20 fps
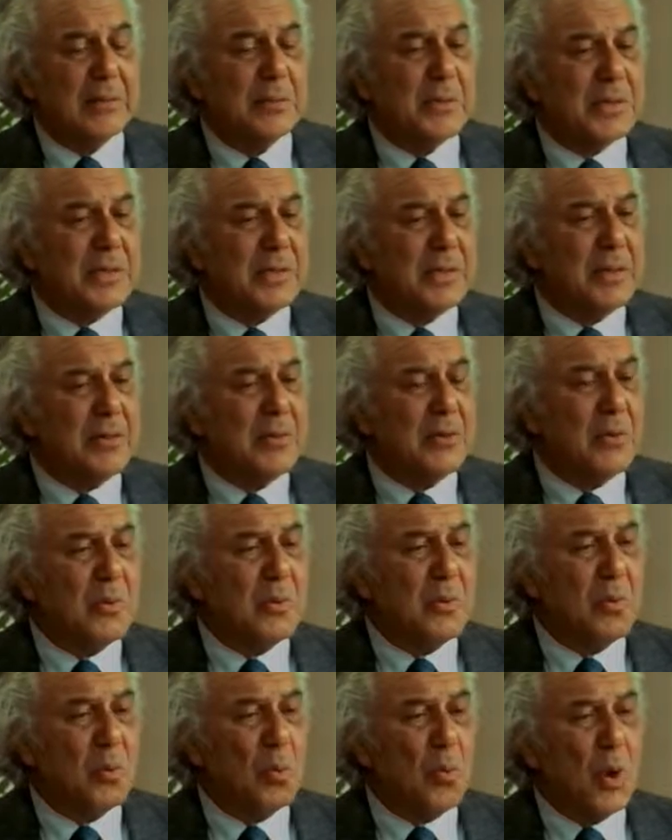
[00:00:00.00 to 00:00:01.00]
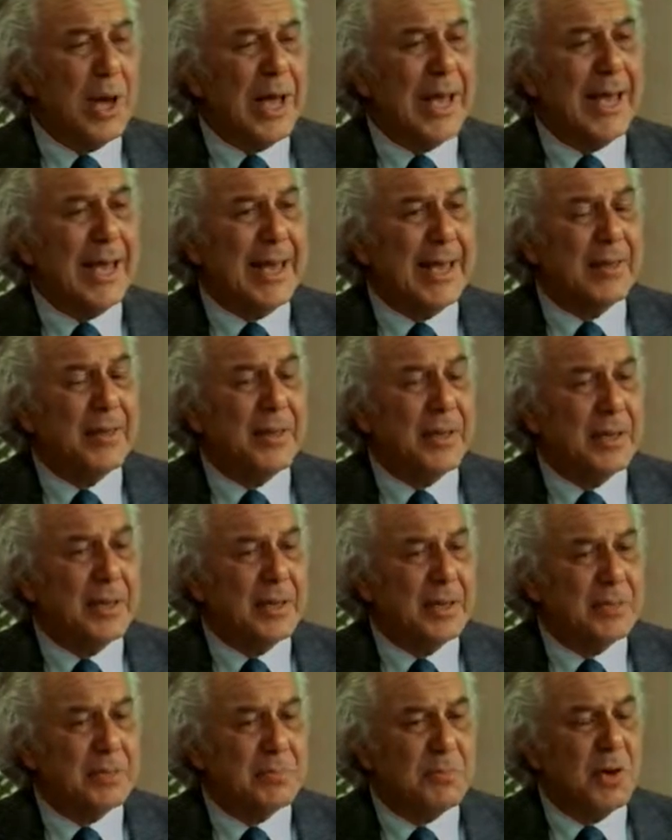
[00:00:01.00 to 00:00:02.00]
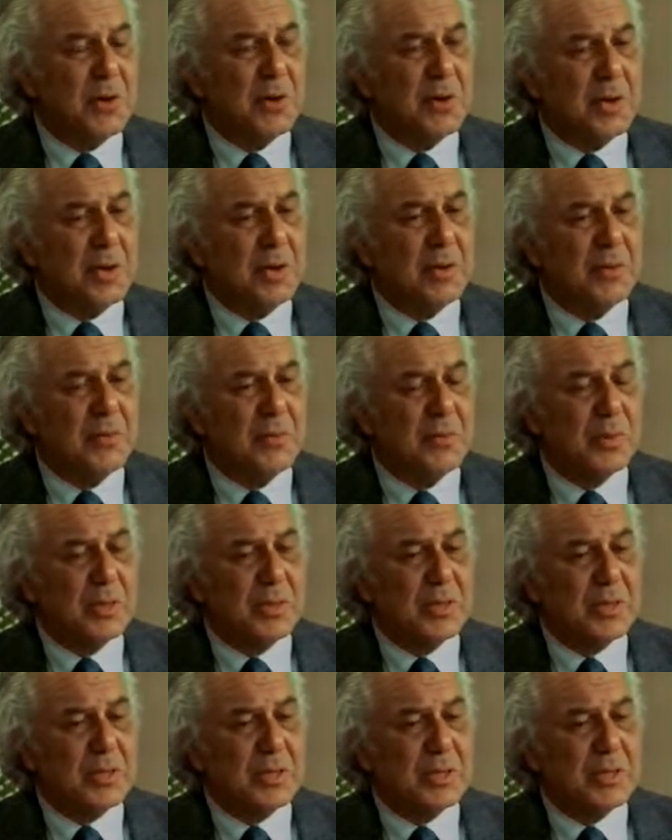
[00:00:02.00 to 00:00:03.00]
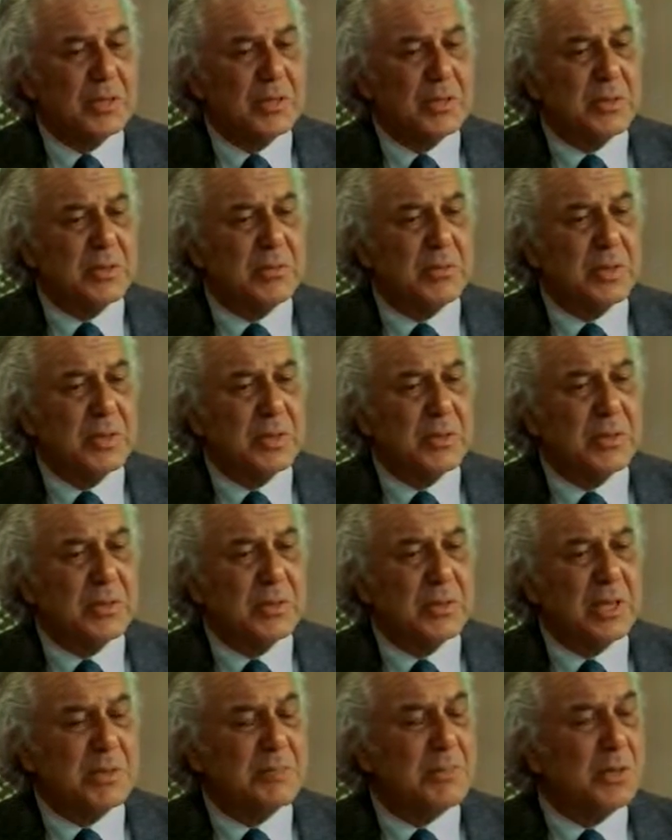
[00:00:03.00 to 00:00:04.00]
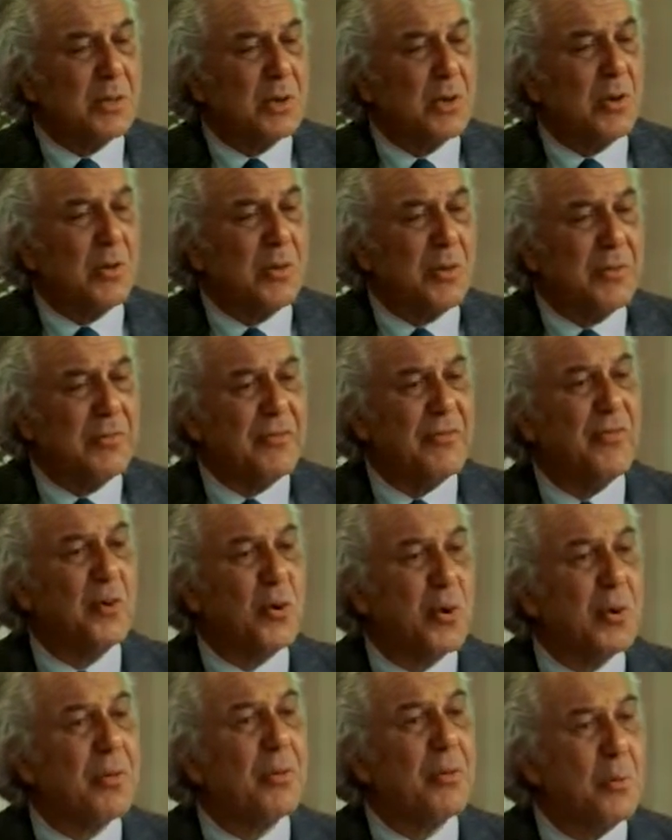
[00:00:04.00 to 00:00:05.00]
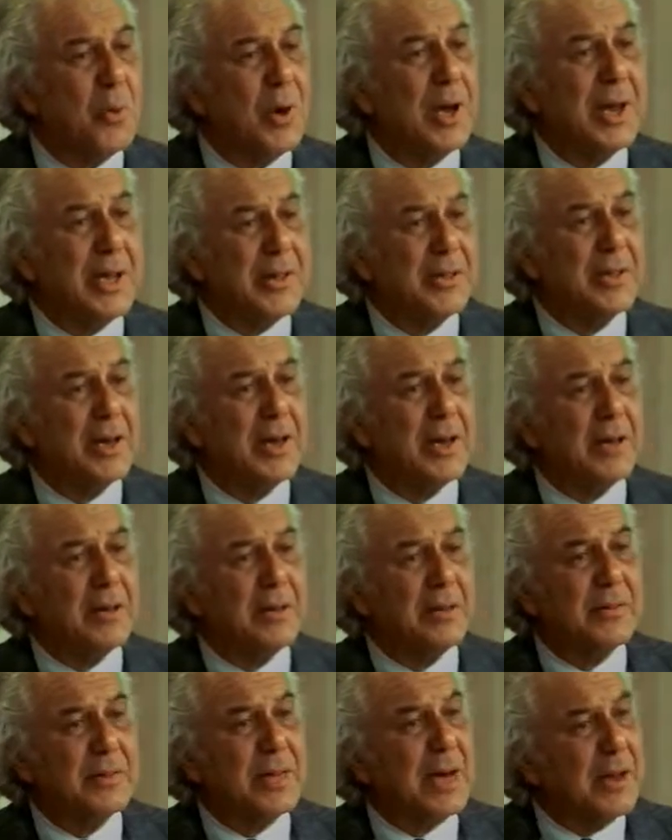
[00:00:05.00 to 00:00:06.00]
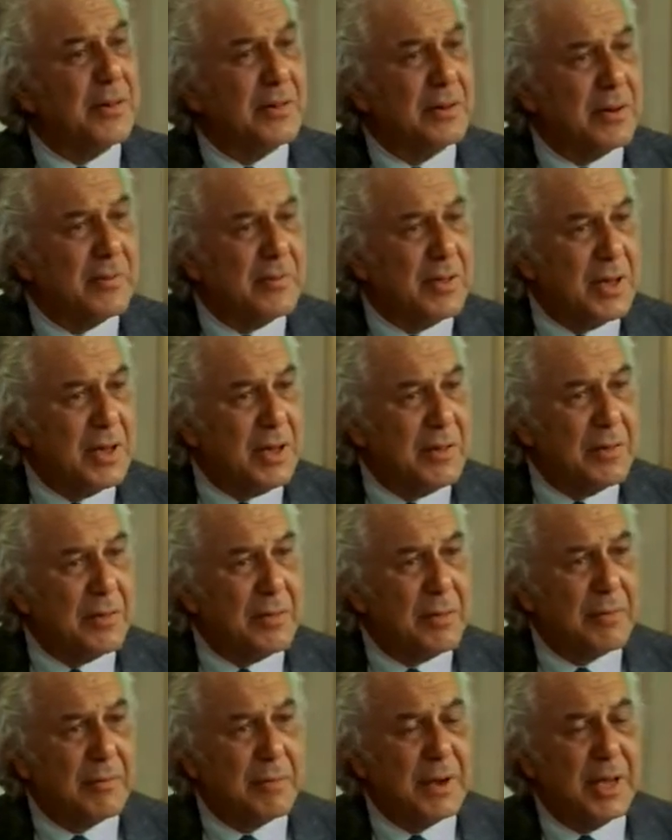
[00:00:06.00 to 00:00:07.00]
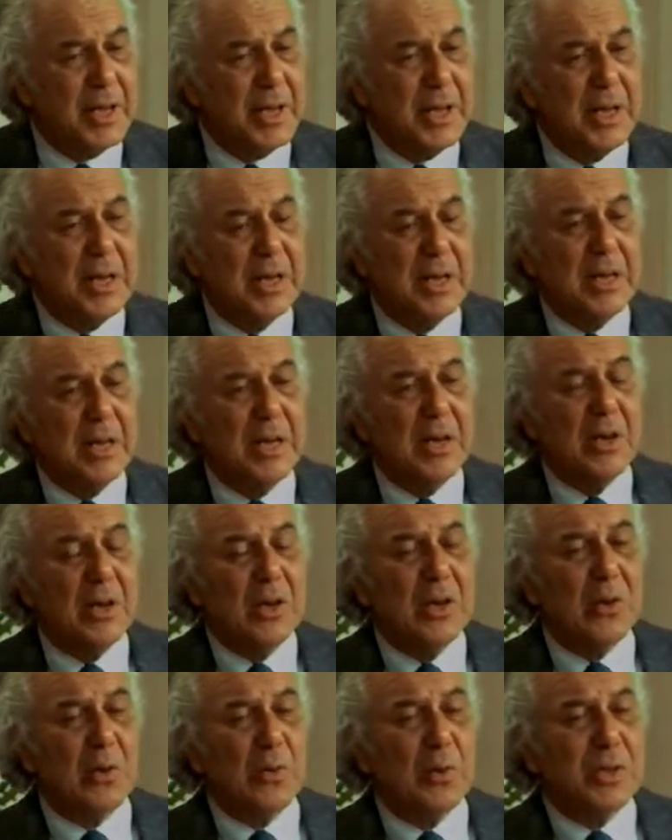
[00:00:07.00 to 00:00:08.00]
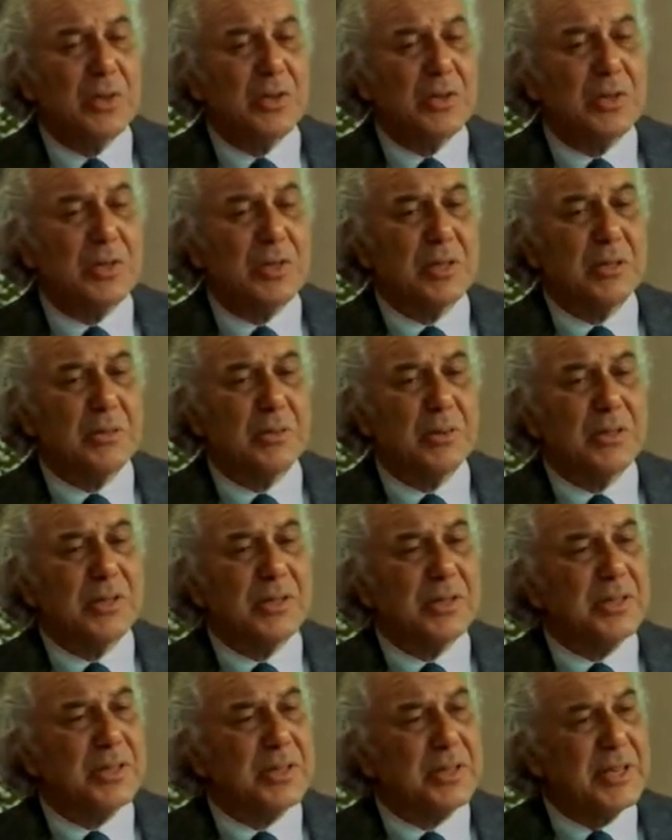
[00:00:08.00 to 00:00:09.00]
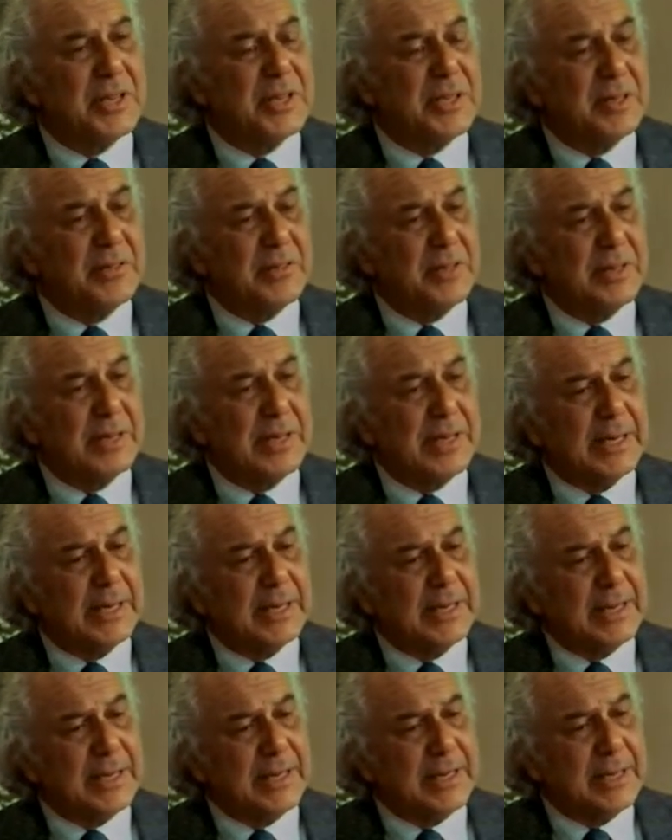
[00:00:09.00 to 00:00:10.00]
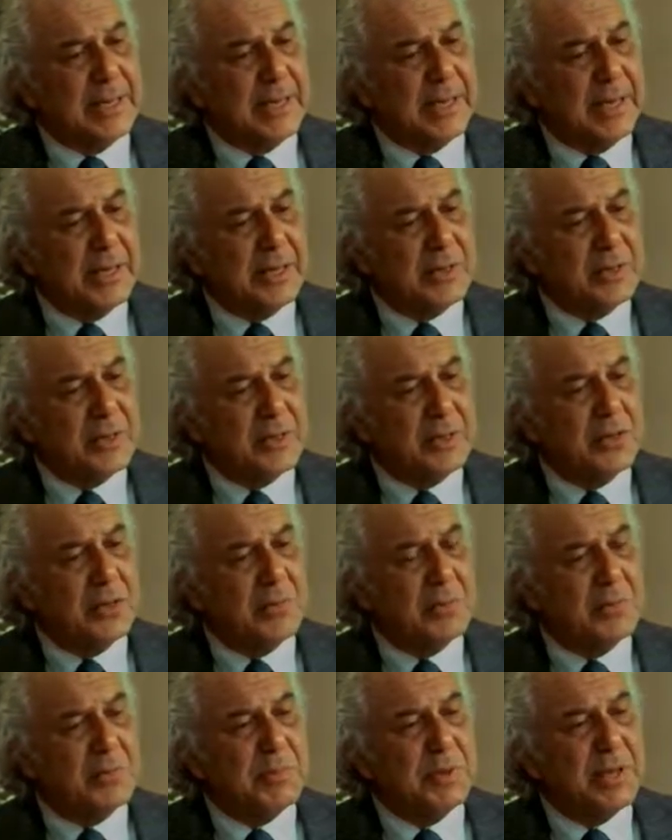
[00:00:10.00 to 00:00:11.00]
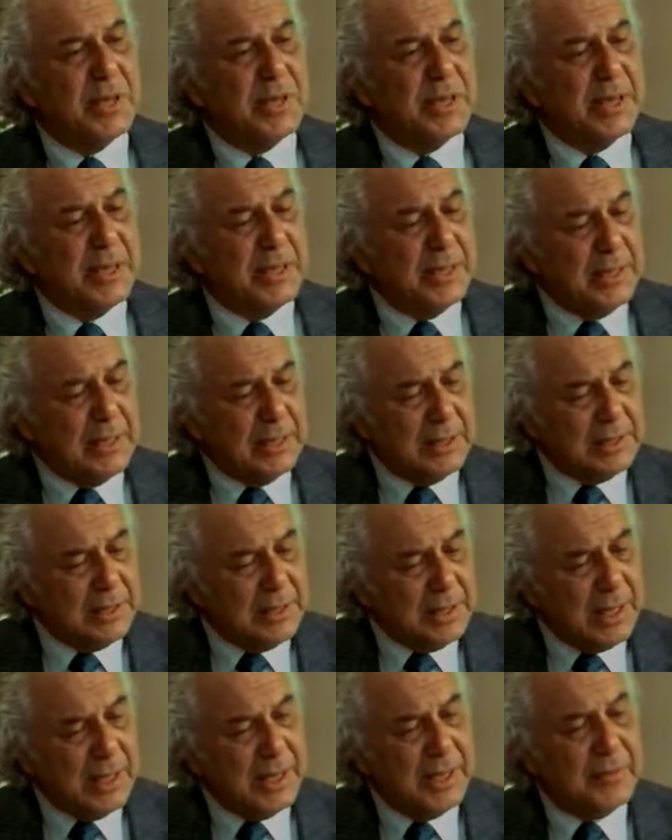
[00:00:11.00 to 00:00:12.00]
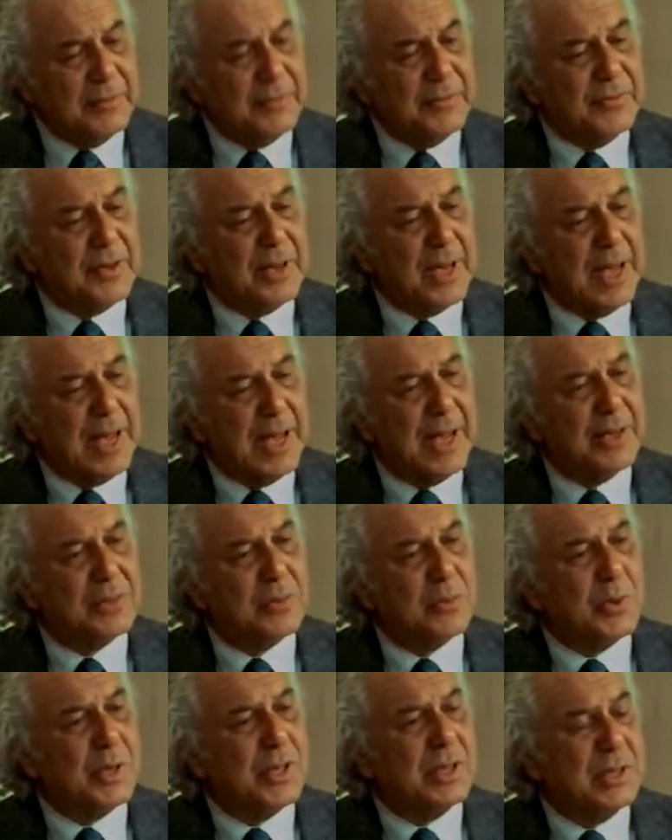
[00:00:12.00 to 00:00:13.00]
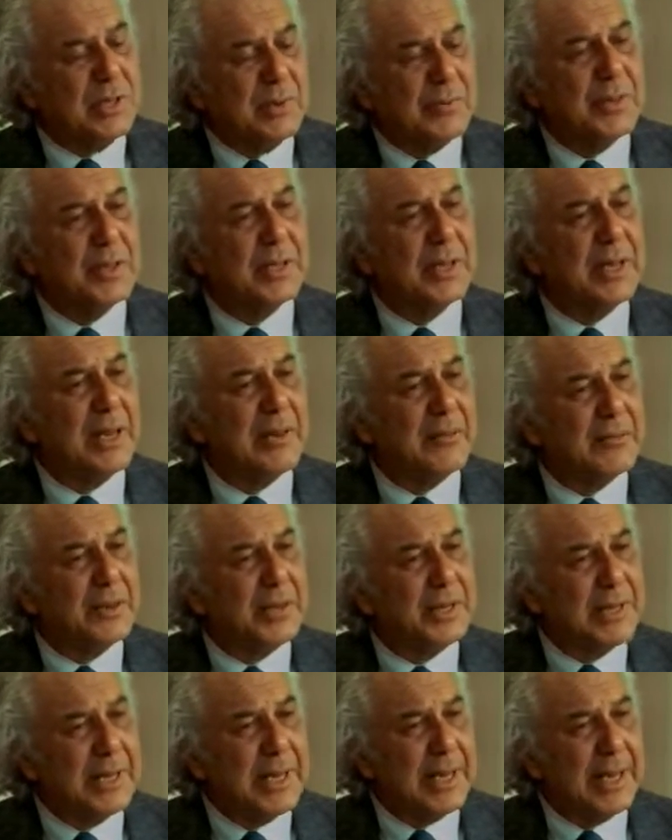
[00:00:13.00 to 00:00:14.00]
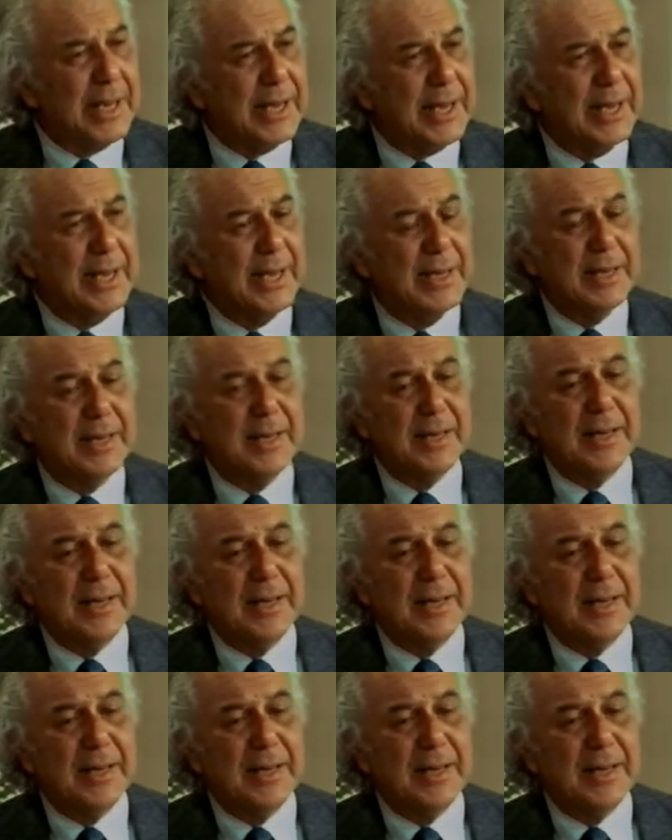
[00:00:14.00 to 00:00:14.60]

And there was another way that he spoke of, which is what has been called the fourth way, neither of the other three, which was distinctive in that it engaged a human being in life as we live it every day,